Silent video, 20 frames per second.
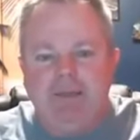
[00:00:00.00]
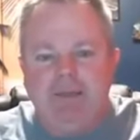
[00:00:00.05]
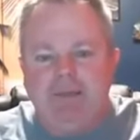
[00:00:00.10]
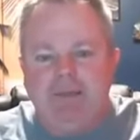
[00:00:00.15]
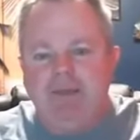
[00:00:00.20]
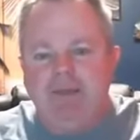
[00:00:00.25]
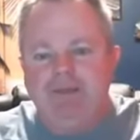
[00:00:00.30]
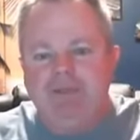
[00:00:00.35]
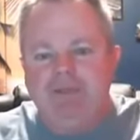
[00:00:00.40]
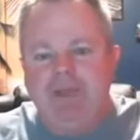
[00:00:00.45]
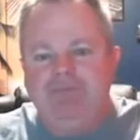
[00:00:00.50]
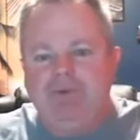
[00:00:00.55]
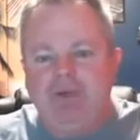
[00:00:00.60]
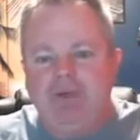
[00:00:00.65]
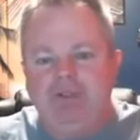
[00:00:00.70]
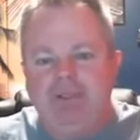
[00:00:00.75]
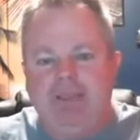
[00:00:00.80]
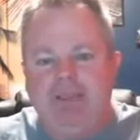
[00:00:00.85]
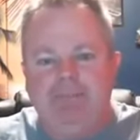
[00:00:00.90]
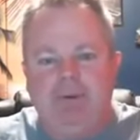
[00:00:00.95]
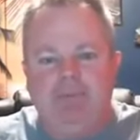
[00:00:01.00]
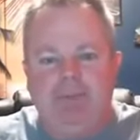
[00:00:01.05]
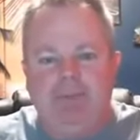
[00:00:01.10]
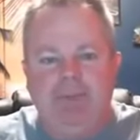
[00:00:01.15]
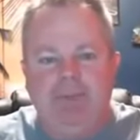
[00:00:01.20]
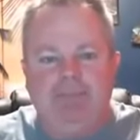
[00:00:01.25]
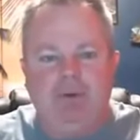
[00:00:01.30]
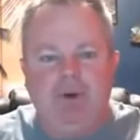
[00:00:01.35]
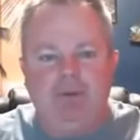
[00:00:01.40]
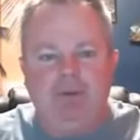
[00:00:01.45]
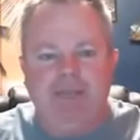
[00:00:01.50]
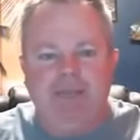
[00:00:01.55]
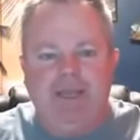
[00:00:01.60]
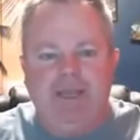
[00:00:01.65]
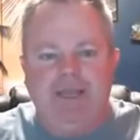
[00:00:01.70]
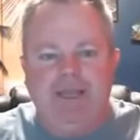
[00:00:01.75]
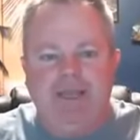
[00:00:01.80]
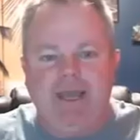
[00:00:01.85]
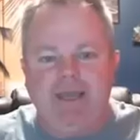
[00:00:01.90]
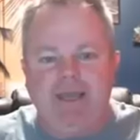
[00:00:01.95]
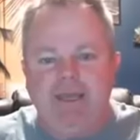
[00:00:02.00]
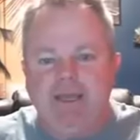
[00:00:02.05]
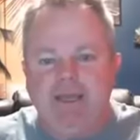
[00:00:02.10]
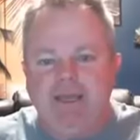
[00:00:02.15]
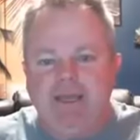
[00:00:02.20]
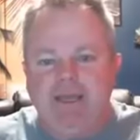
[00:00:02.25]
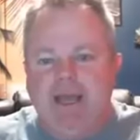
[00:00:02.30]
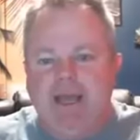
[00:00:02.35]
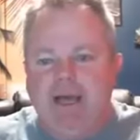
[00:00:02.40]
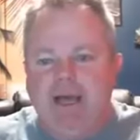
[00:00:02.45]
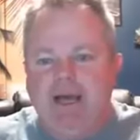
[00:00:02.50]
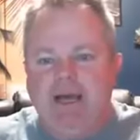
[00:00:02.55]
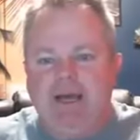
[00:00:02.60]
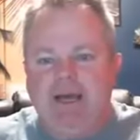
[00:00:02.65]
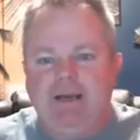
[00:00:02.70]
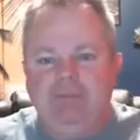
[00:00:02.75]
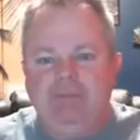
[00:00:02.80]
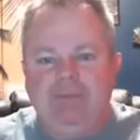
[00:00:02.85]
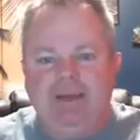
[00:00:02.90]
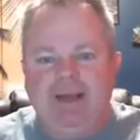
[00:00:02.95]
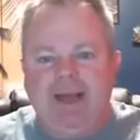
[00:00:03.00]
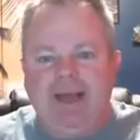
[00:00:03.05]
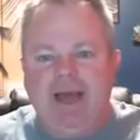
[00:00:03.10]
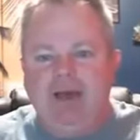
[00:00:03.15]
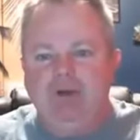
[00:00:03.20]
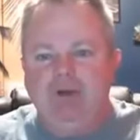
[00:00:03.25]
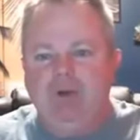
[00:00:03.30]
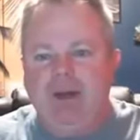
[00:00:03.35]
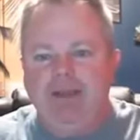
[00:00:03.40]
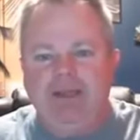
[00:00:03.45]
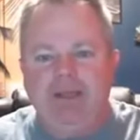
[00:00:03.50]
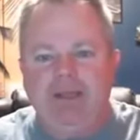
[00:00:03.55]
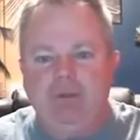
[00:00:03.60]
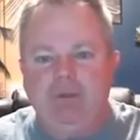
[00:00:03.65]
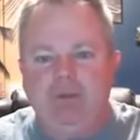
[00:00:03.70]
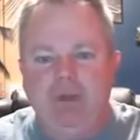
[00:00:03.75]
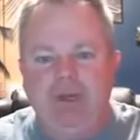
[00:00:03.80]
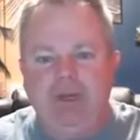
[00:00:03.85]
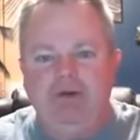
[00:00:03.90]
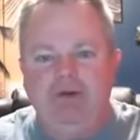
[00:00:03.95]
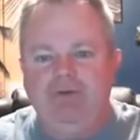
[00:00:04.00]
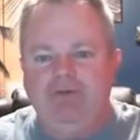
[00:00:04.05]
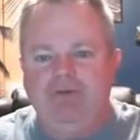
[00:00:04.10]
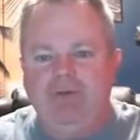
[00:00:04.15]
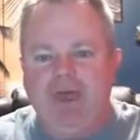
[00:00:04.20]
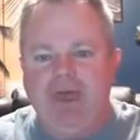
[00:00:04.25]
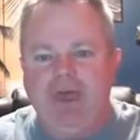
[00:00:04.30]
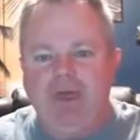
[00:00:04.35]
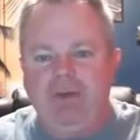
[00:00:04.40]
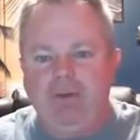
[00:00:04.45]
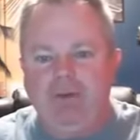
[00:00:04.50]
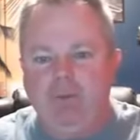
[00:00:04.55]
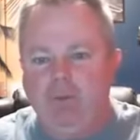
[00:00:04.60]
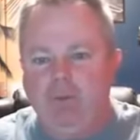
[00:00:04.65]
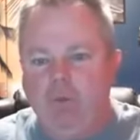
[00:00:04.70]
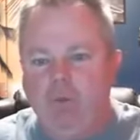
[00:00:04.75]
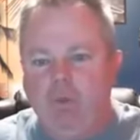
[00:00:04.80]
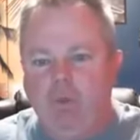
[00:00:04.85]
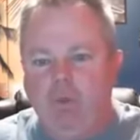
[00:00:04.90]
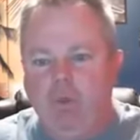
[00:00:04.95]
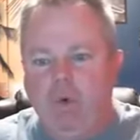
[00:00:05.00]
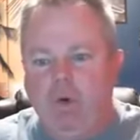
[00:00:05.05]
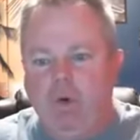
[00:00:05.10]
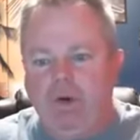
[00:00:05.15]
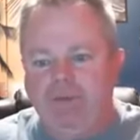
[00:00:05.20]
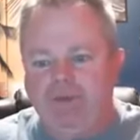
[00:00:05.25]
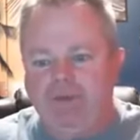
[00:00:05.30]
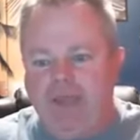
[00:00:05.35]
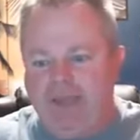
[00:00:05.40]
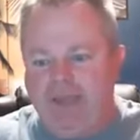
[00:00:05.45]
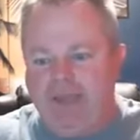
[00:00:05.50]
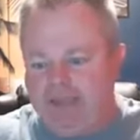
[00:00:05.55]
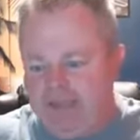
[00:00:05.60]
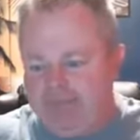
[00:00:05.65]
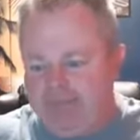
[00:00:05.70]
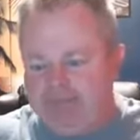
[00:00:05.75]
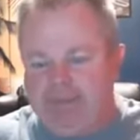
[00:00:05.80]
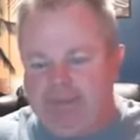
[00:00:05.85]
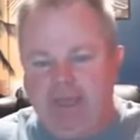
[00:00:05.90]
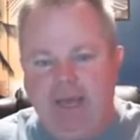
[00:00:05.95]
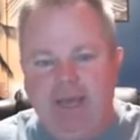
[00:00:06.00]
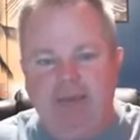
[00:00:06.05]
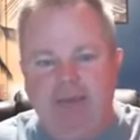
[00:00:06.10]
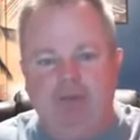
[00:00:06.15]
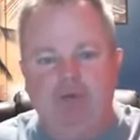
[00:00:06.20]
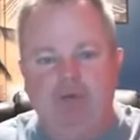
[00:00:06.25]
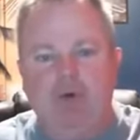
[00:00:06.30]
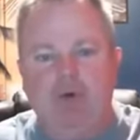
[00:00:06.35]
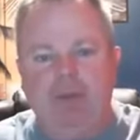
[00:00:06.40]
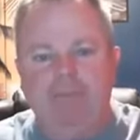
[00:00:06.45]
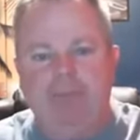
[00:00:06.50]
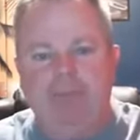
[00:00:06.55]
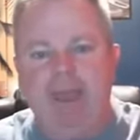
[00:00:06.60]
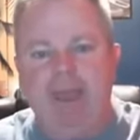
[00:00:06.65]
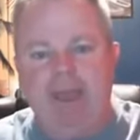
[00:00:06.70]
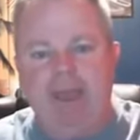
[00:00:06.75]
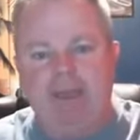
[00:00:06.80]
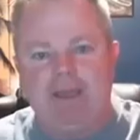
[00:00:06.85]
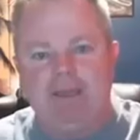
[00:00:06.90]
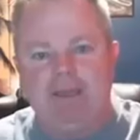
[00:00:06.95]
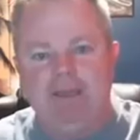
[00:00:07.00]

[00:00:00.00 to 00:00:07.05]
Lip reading: So let's say, for example, people are saying, hey, how do I get rid of a wart that keeps on growing back?